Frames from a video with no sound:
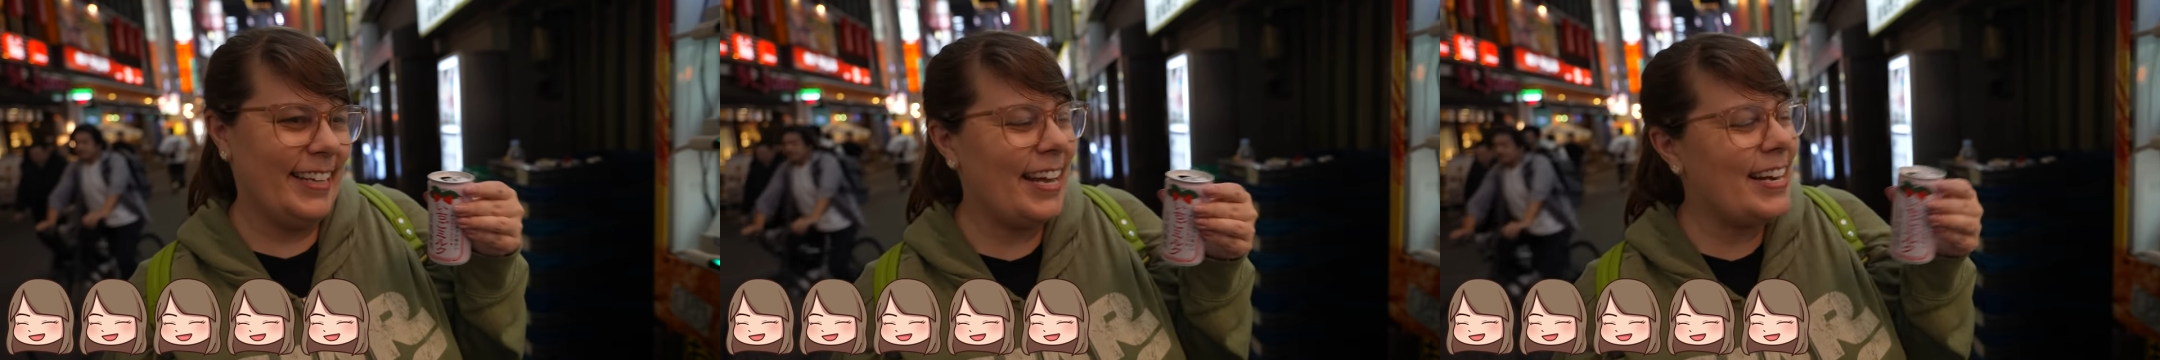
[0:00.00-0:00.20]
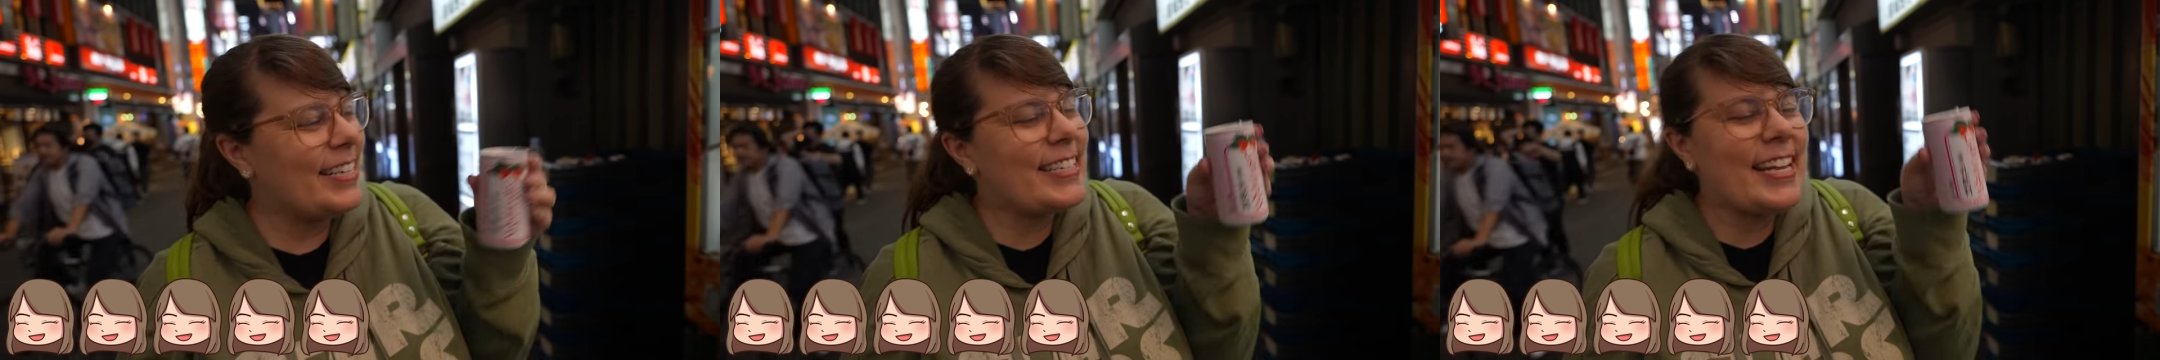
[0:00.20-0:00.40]

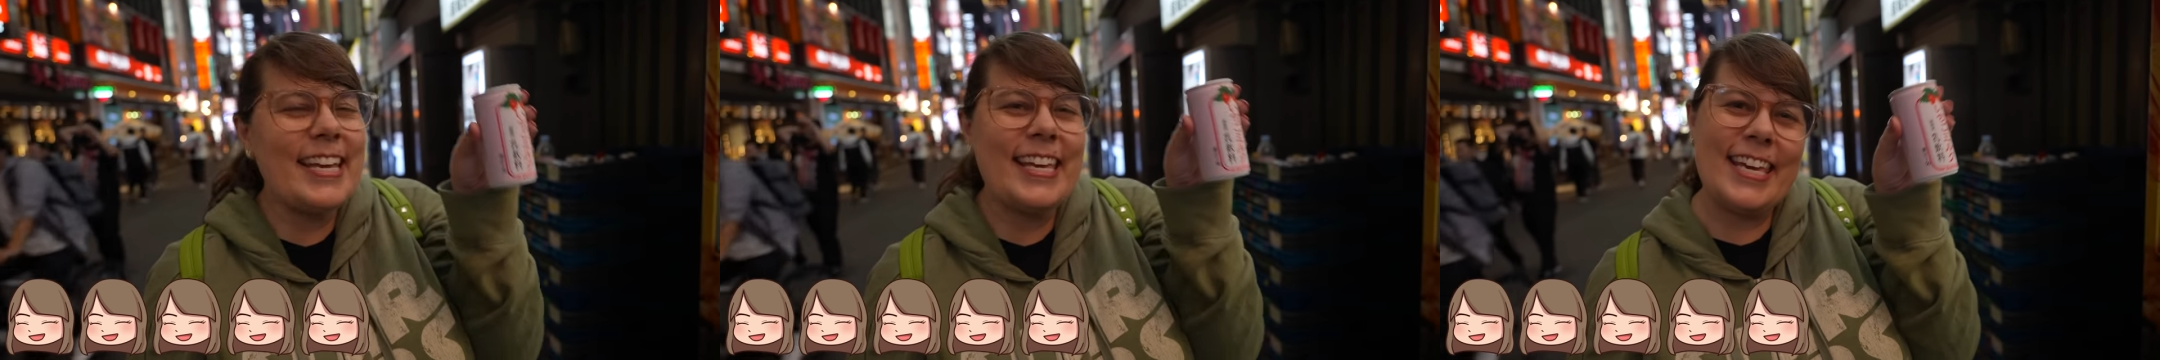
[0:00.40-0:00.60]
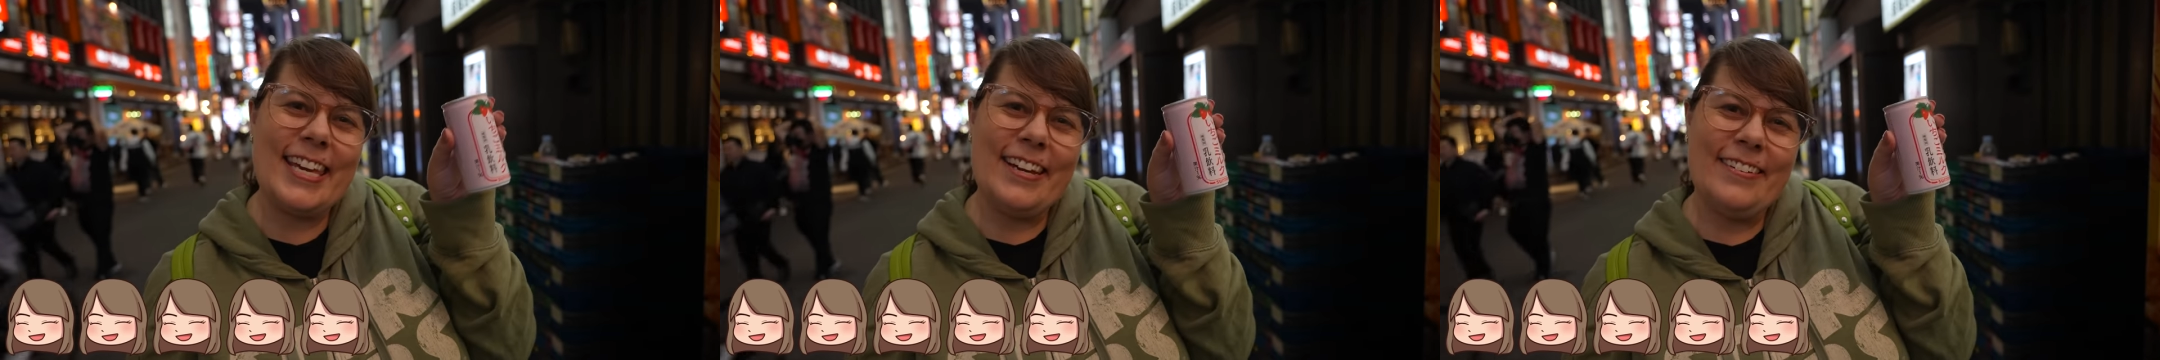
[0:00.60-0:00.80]
And it's like
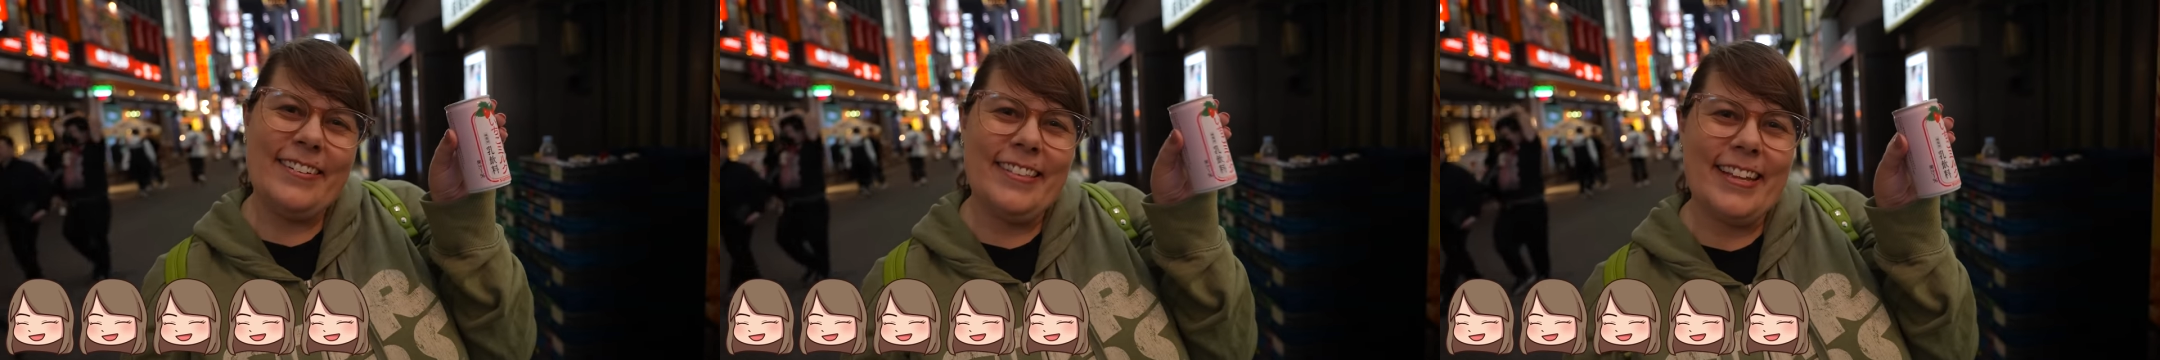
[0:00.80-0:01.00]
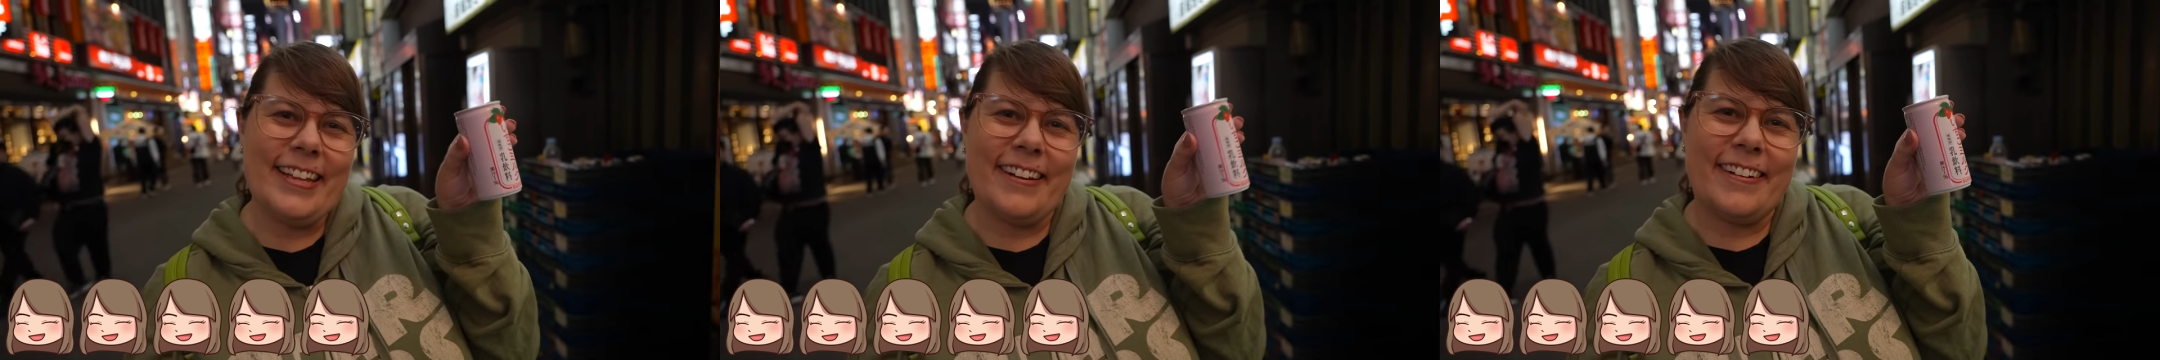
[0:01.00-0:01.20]
cute and
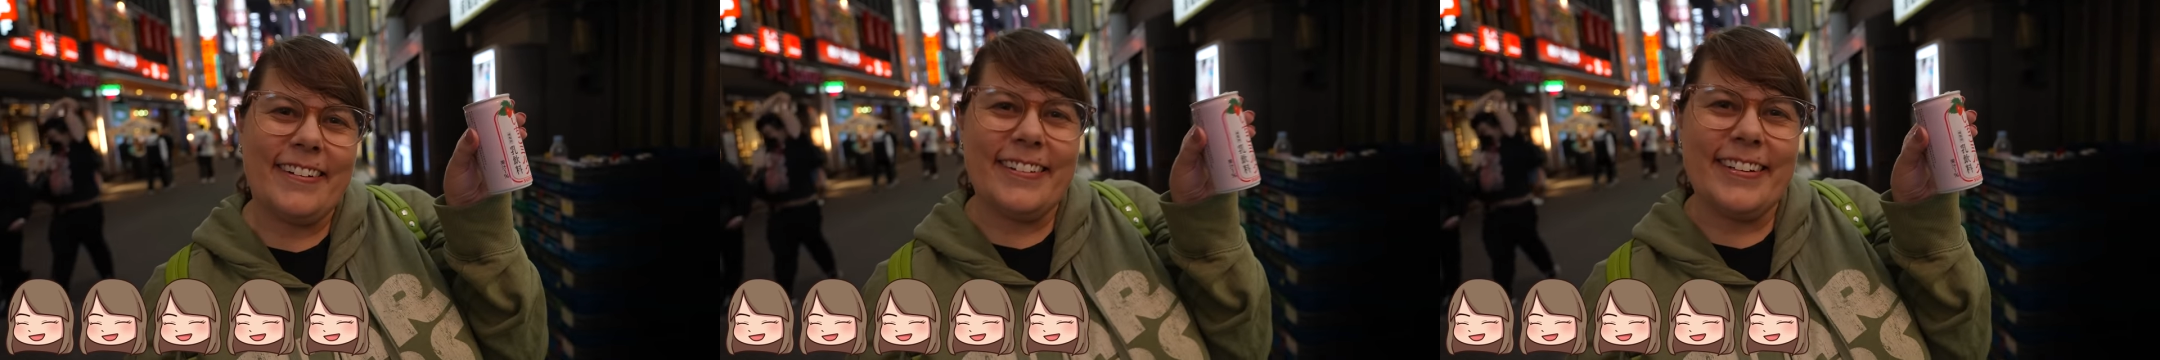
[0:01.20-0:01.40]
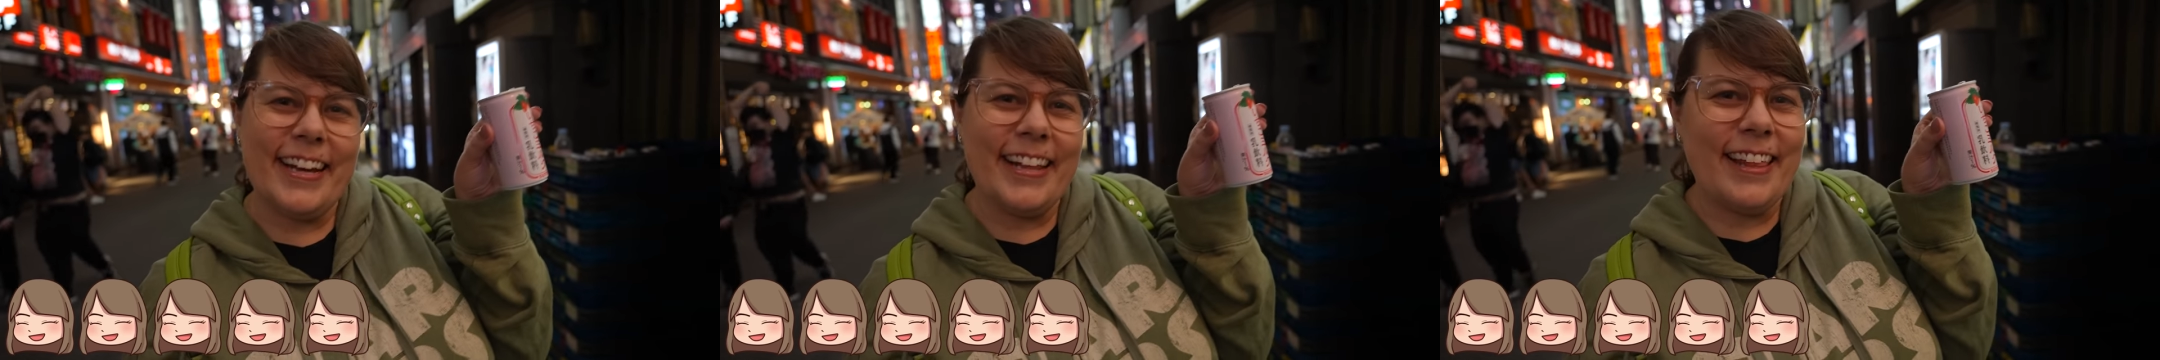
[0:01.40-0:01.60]
little.
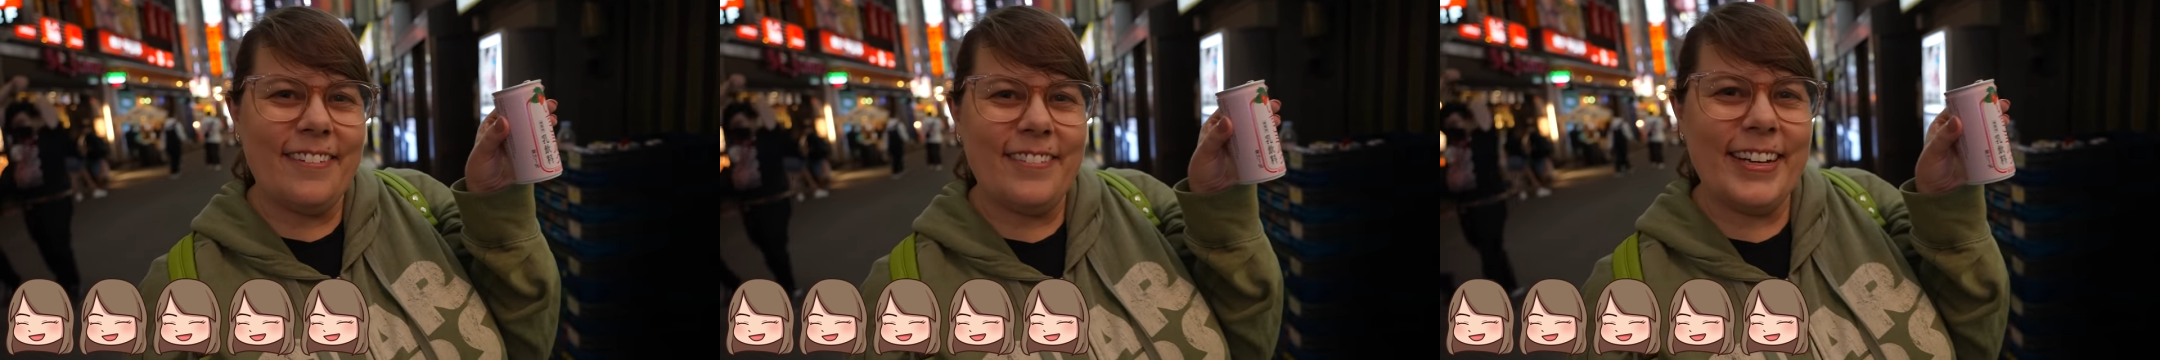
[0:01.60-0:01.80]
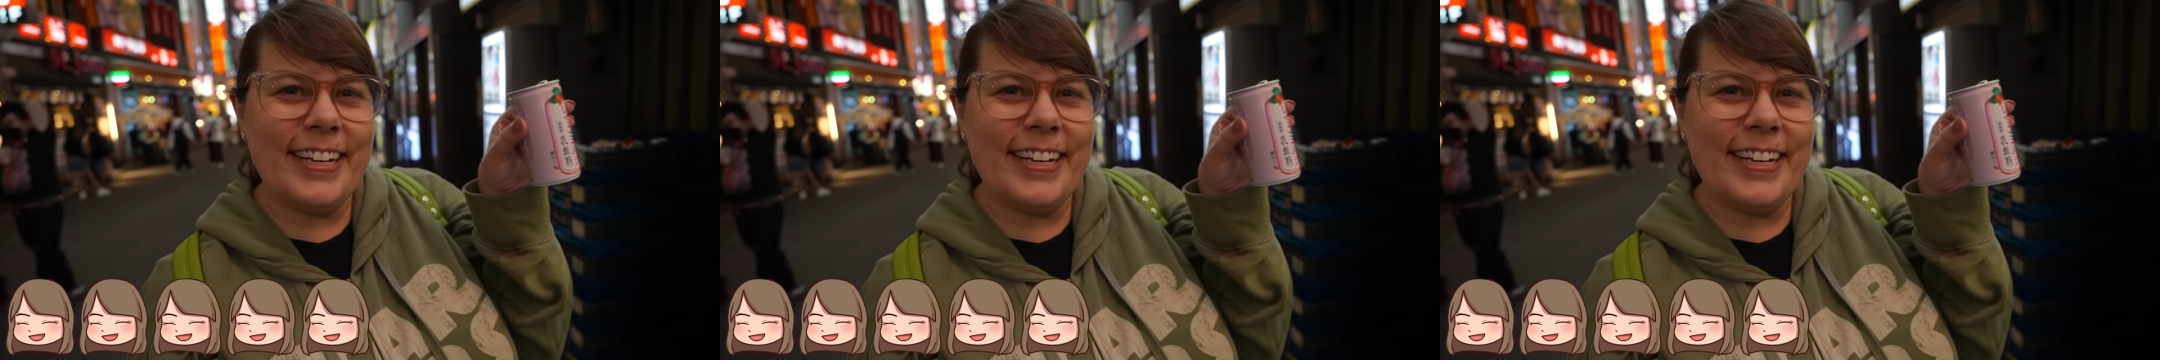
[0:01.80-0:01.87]
I love it.